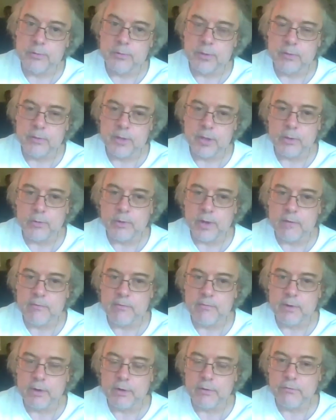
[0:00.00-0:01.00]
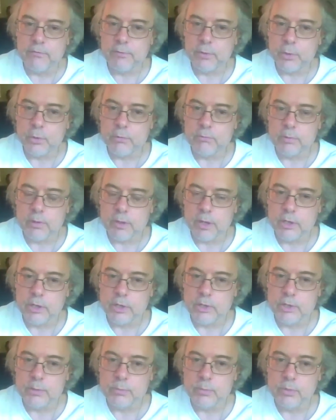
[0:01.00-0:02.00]
They they don't have a very fluid
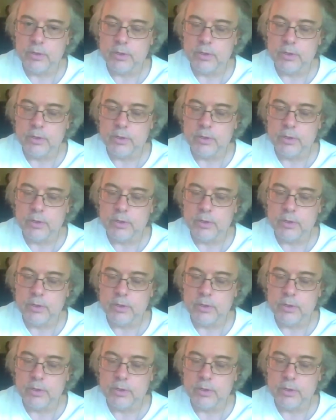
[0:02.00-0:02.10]
relationship with